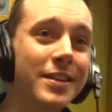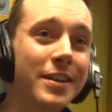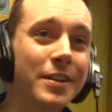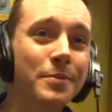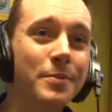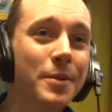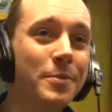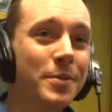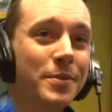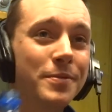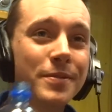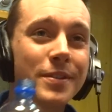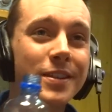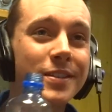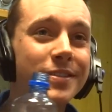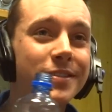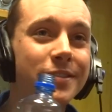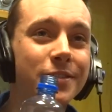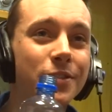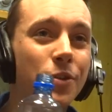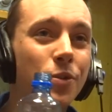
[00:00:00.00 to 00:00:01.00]
I remember
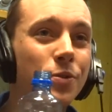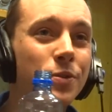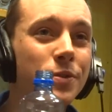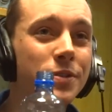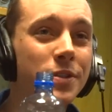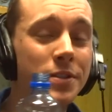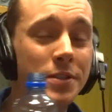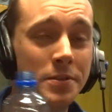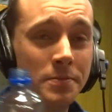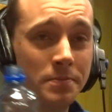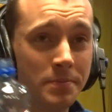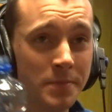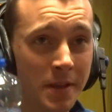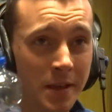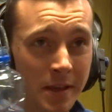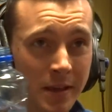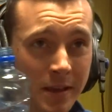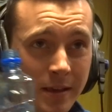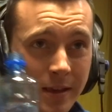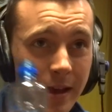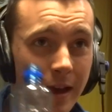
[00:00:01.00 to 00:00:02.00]
going to the
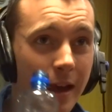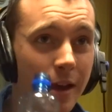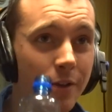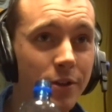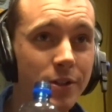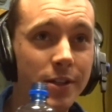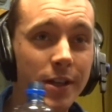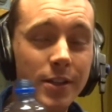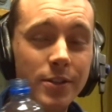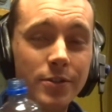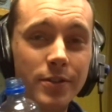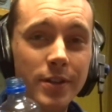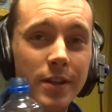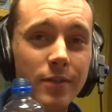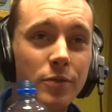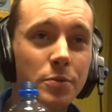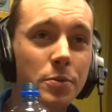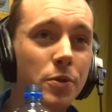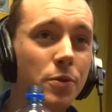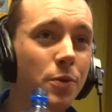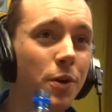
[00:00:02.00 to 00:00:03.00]
Irish Centre in
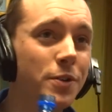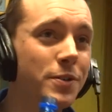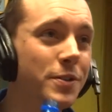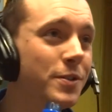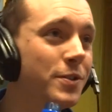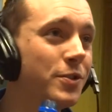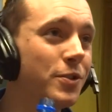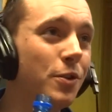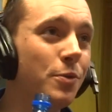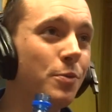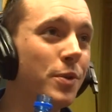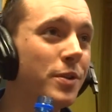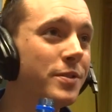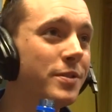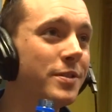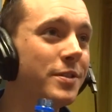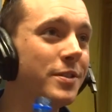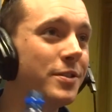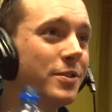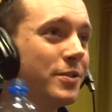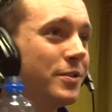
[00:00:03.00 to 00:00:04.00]
Liverpool, watching Sean
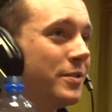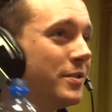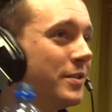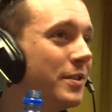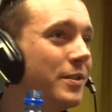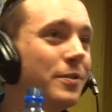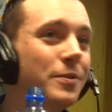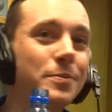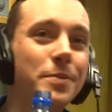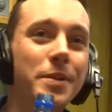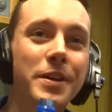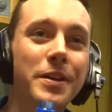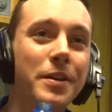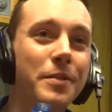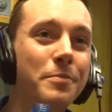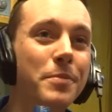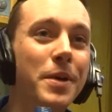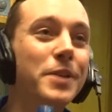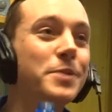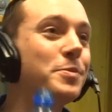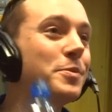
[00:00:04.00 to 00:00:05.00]
Wilson, and just, you know, being
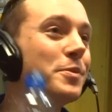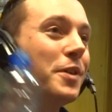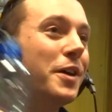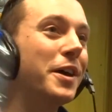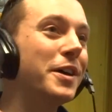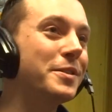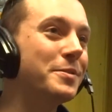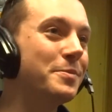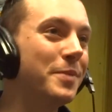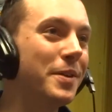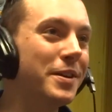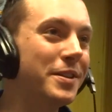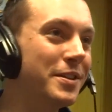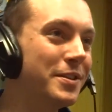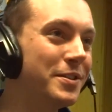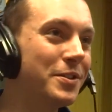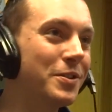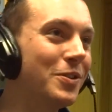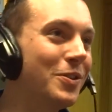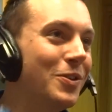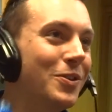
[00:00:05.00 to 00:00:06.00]
mesmerised by
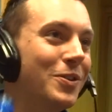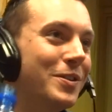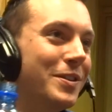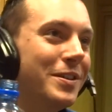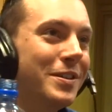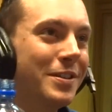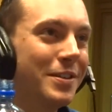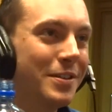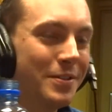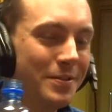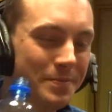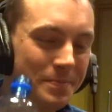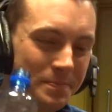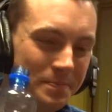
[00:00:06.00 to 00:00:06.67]
this accordion, you know.